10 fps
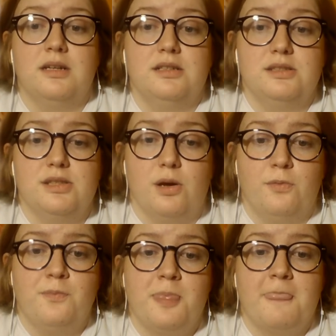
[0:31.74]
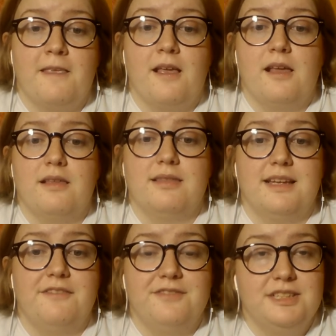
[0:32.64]
So,
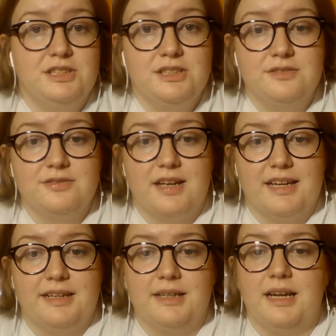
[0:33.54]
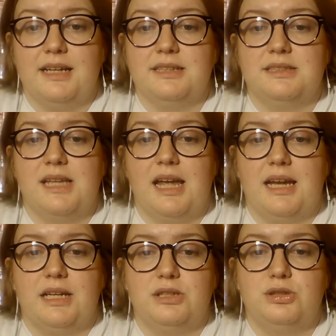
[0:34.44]
The Invention of Lying is
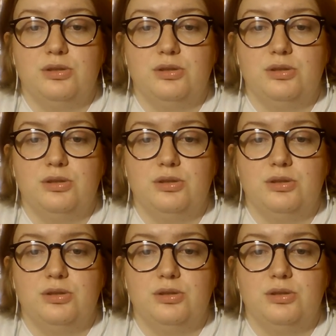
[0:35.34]
a